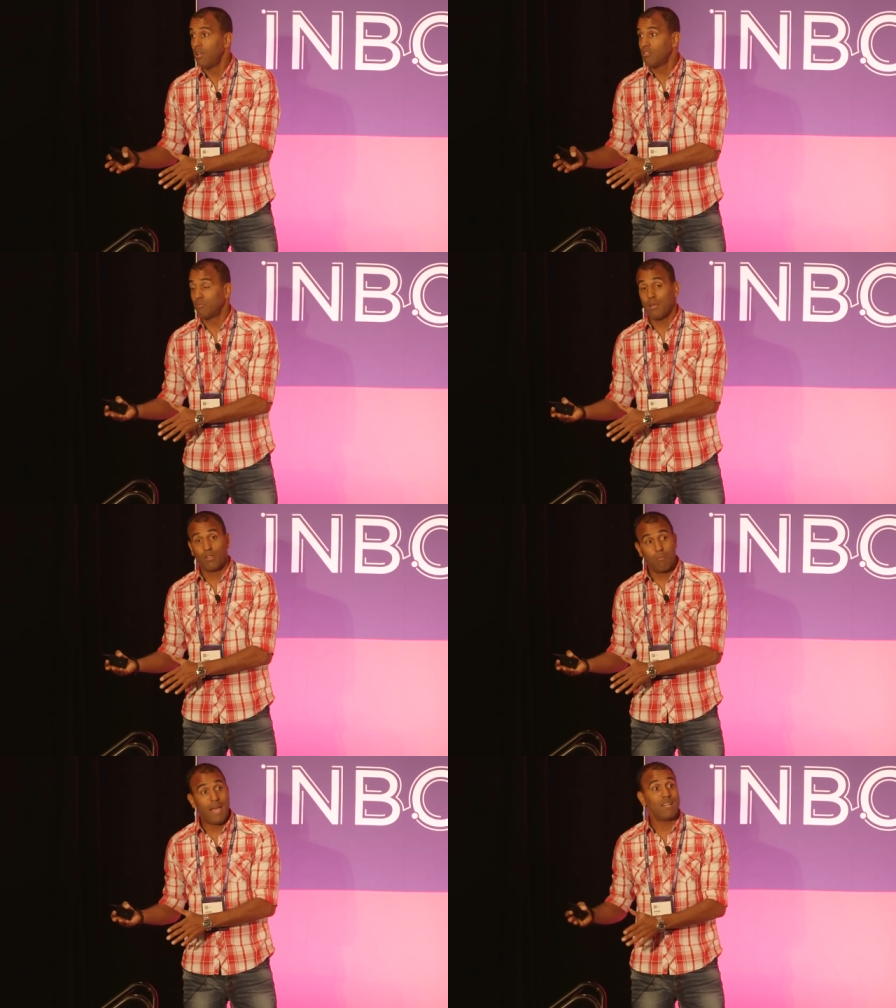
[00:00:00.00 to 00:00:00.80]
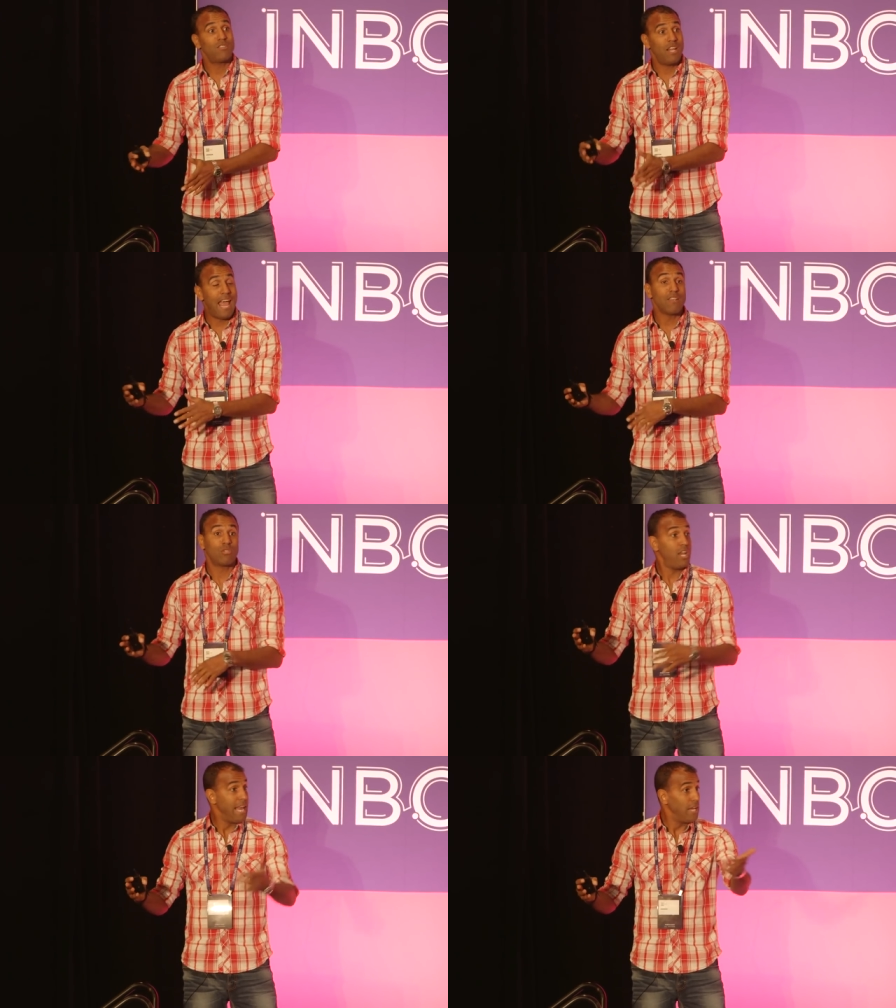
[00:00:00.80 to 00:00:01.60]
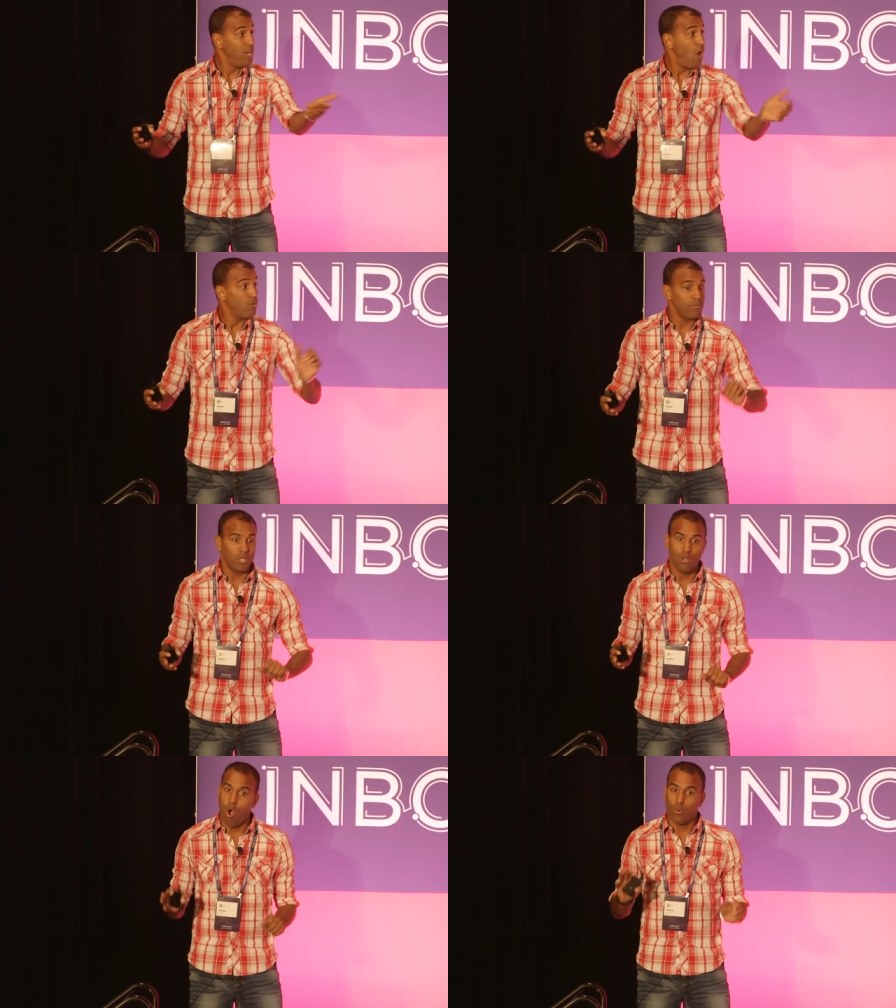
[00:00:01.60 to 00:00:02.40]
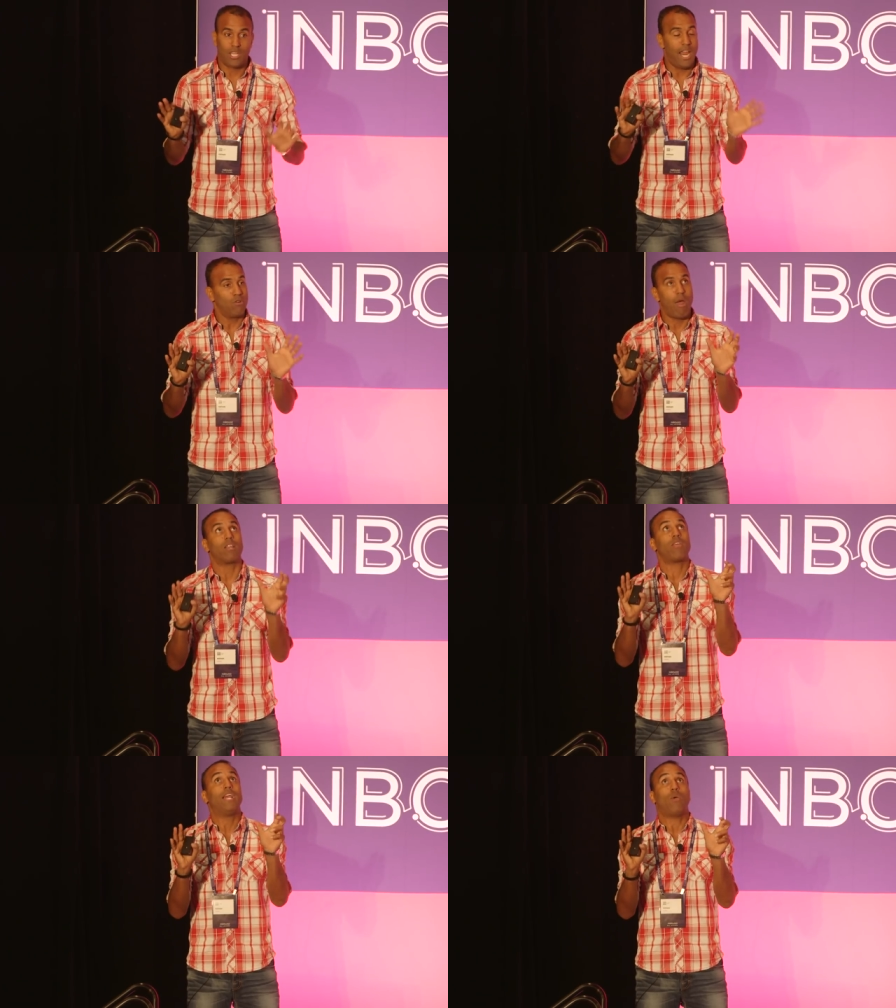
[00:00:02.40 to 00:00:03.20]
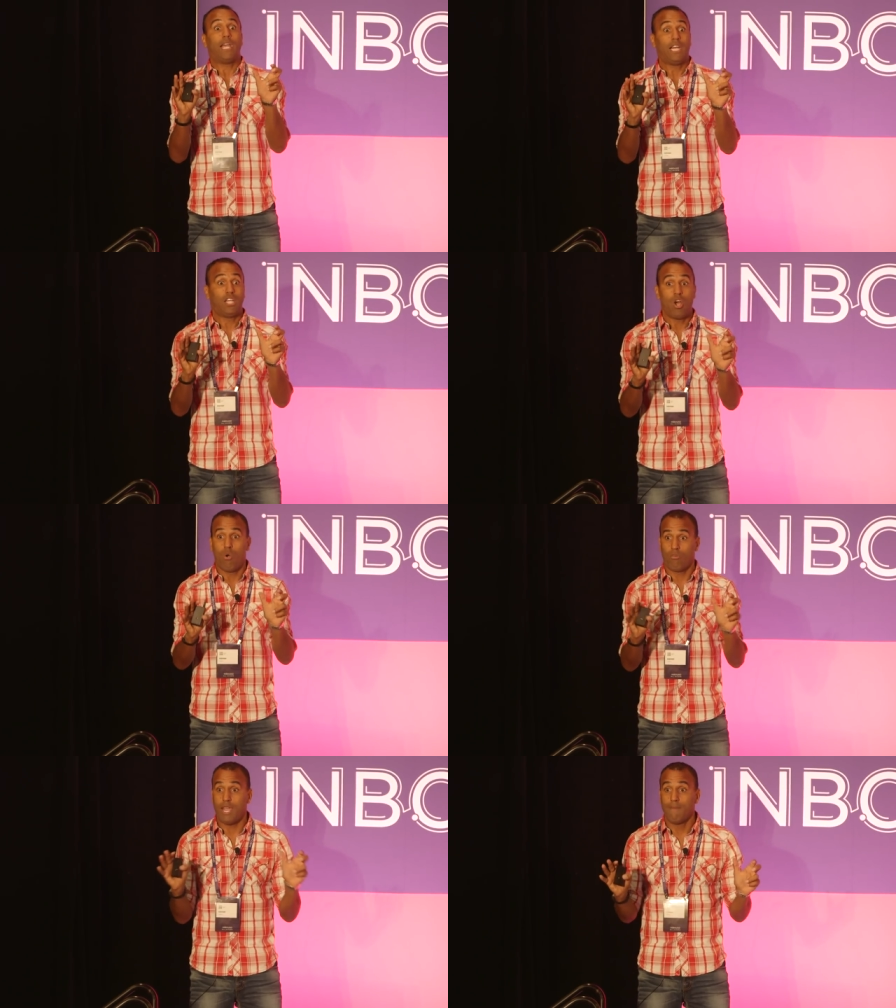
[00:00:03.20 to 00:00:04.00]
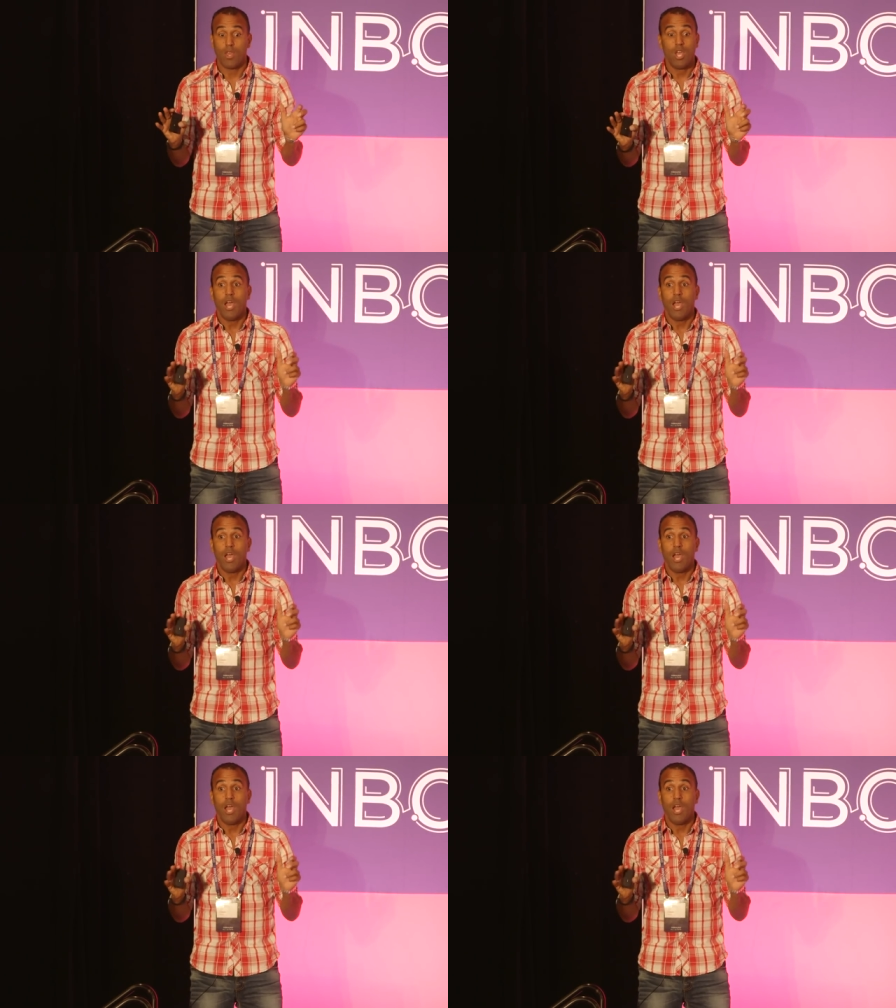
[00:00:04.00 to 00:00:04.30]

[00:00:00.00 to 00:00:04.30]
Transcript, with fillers: Sometimes they come back and say it has. Okay, now you know. Somebody's like, no, we can't. Right, thank you. I got to get going, right?